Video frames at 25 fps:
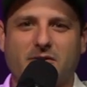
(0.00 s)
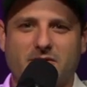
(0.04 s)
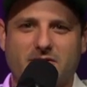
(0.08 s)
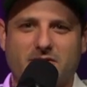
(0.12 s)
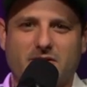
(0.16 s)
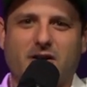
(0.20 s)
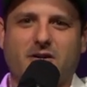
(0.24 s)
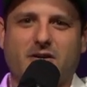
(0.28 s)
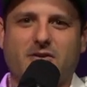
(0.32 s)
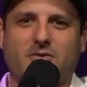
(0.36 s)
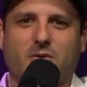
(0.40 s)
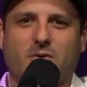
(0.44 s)
He's
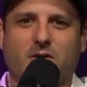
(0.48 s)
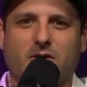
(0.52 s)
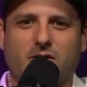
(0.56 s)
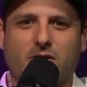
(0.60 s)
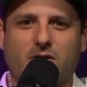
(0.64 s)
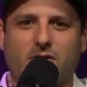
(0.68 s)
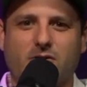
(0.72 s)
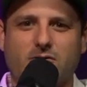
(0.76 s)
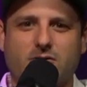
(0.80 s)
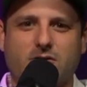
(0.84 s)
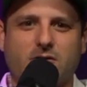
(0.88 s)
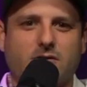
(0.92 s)
talking to our
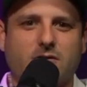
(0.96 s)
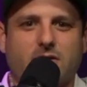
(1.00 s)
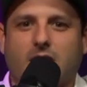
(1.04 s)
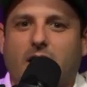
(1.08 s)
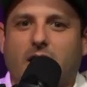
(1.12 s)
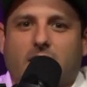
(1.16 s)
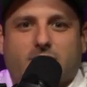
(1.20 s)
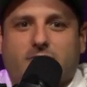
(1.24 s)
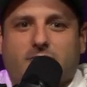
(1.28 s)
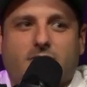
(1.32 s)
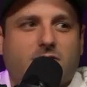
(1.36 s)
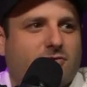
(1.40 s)
coach. He goes,
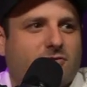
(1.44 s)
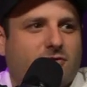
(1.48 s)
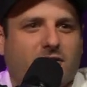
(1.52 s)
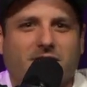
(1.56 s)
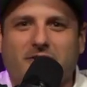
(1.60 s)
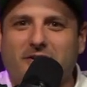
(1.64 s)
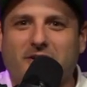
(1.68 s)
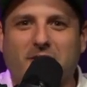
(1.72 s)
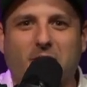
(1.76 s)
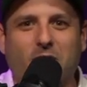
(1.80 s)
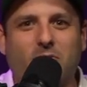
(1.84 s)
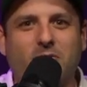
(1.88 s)
I was just
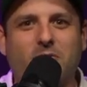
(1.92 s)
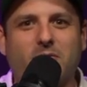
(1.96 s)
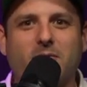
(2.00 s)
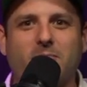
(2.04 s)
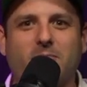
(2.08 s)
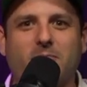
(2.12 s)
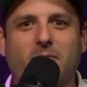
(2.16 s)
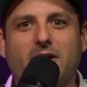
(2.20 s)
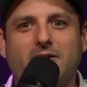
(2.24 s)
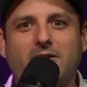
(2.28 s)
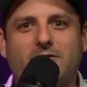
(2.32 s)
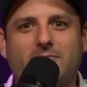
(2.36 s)
trying to give him the
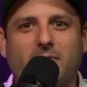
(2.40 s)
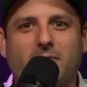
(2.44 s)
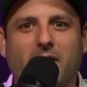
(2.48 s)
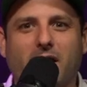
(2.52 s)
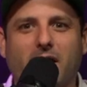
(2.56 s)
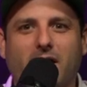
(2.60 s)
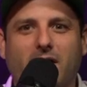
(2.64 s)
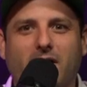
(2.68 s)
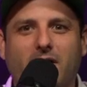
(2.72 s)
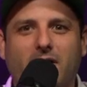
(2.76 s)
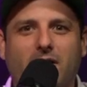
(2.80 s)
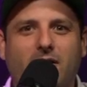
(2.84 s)
base
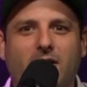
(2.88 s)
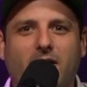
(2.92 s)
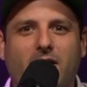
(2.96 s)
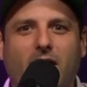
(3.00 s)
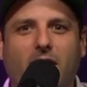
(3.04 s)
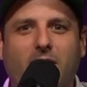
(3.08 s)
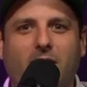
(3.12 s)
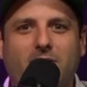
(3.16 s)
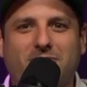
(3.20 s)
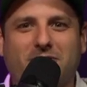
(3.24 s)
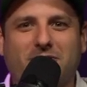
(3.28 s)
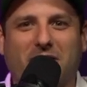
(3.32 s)
back.
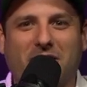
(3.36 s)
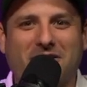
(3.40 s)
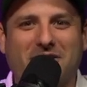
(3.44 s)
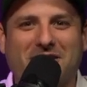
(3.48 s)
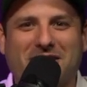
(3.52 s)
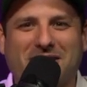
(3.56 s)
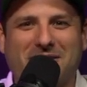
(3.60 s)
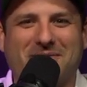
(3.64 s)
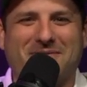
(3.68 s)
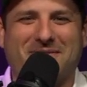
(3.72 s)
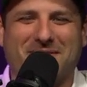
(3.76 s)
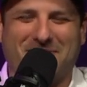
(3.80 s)
I was trying to
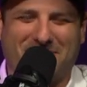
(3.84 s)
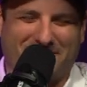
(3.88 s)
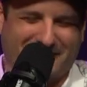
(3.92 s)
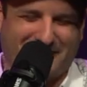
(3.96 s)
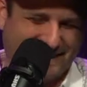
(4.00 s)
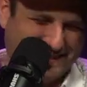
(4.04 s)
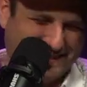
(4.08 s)
give him the.